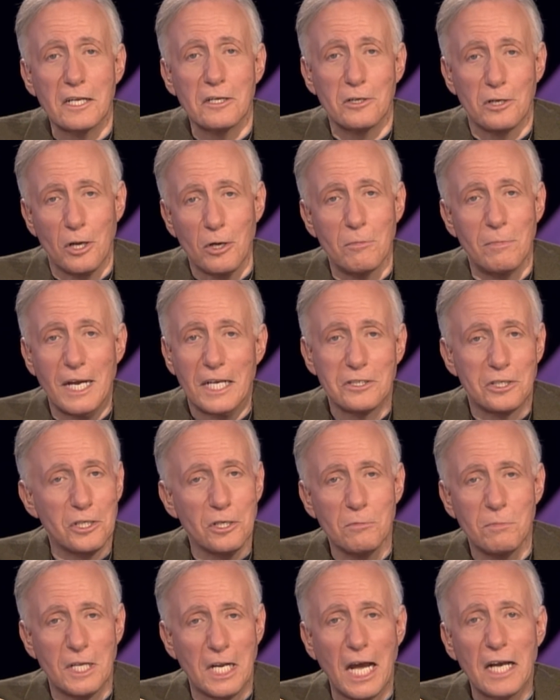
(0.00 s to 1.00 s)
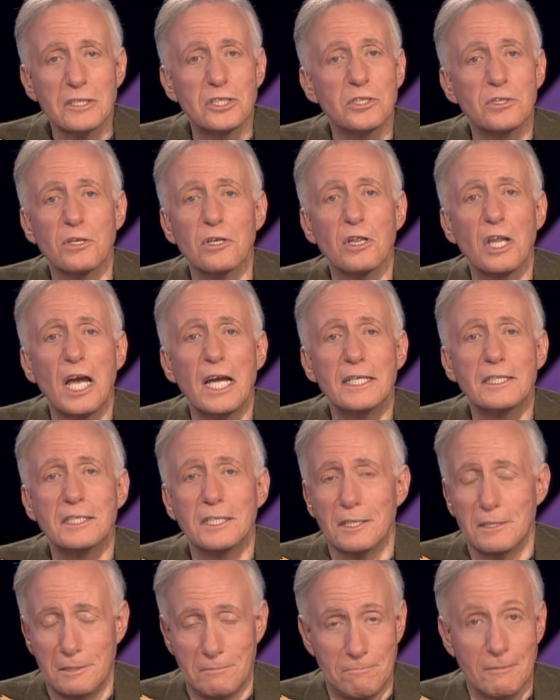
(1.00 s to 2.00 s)
I don't know about you, but I'd sure like
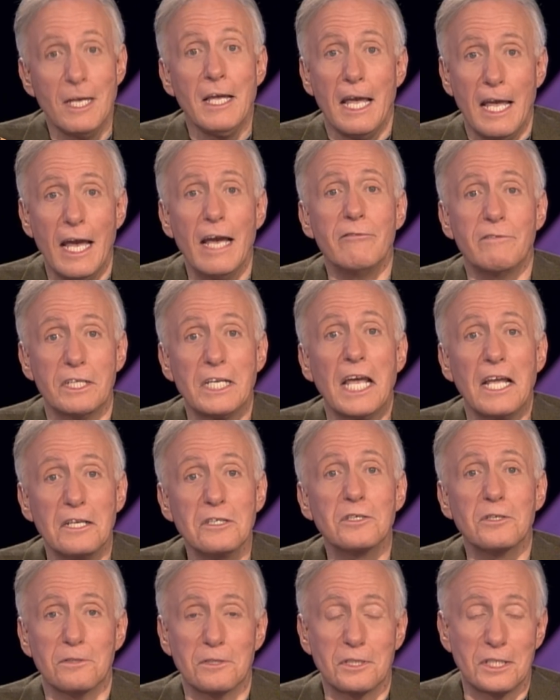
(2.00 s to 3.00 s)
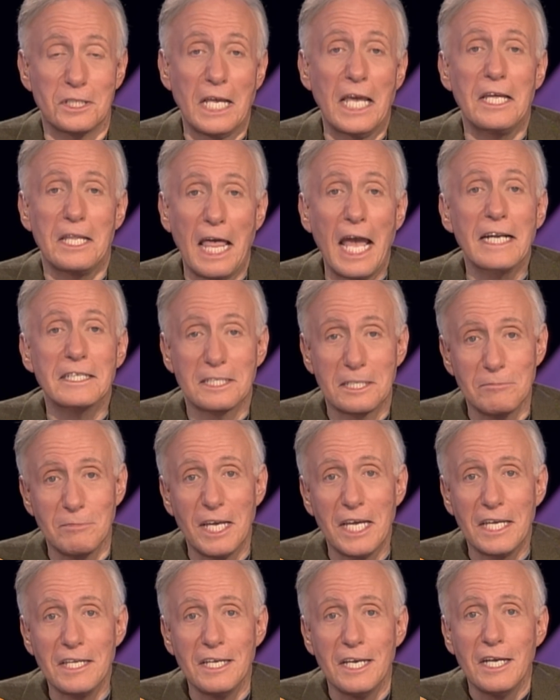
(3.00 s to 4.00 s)
to have an angel say that to
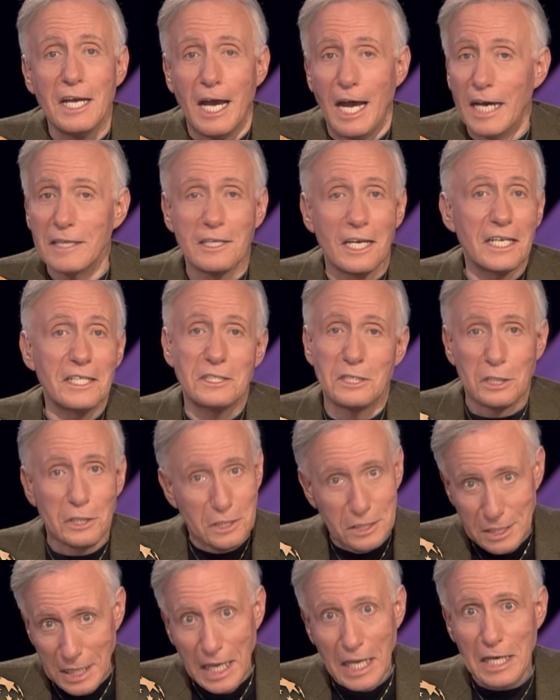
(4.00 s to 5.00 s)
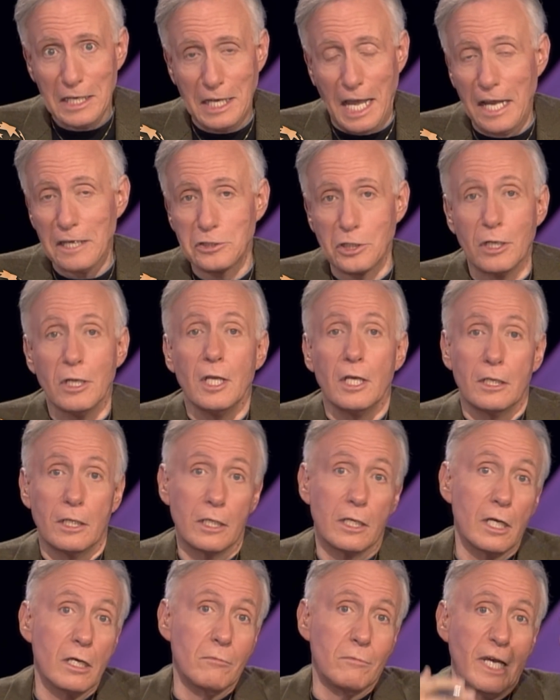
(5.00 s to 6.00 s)
me. I'd like to see an angel.
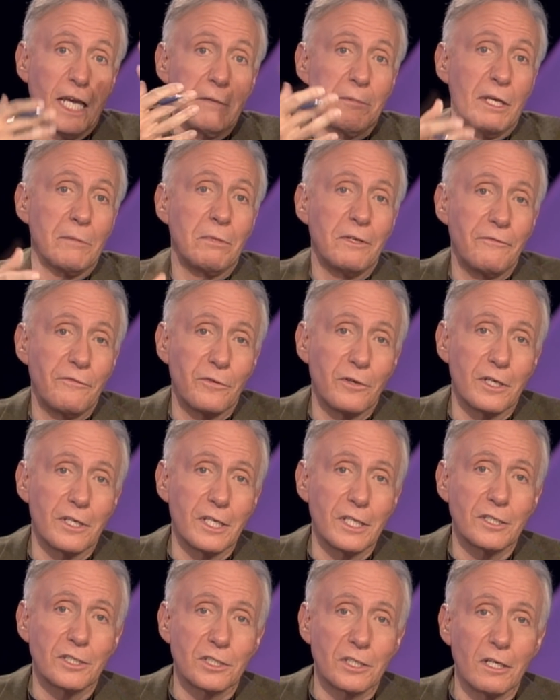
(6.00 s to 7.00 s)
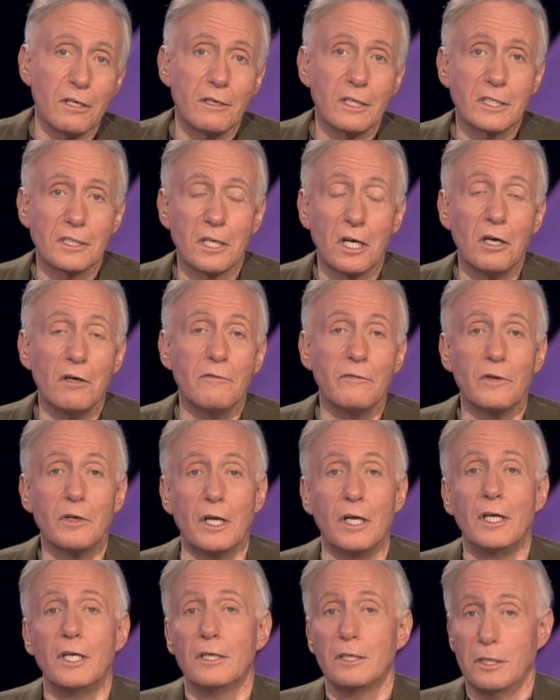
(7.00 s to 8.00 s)
You know, maybe before this show is
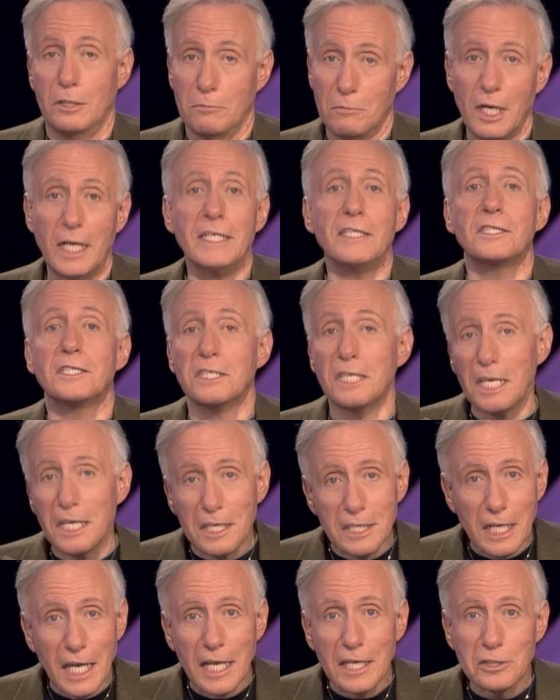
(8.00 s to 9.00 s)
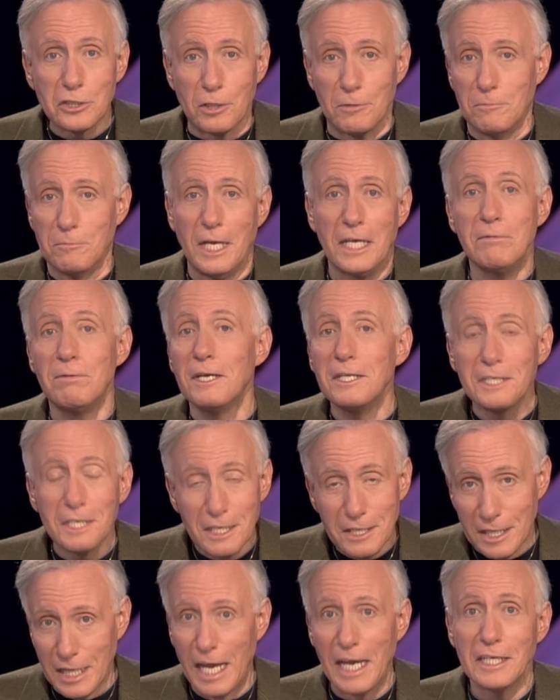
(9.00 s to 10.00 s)
over, you might see an angel. Maybe
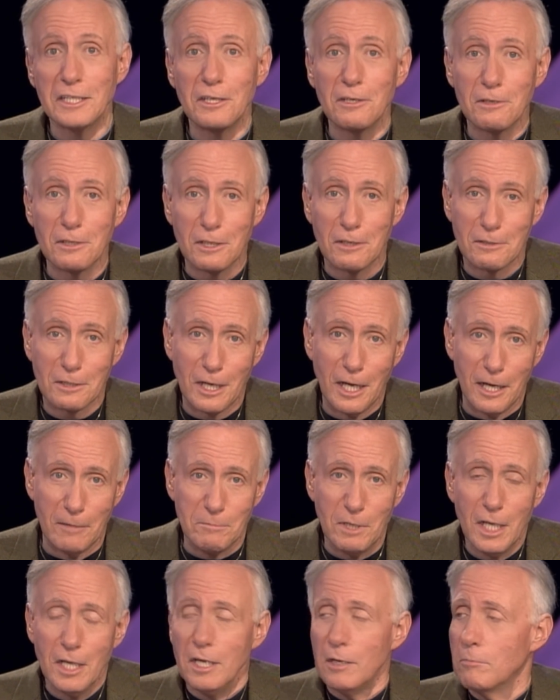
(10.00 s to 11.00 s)
Nathaniel will come.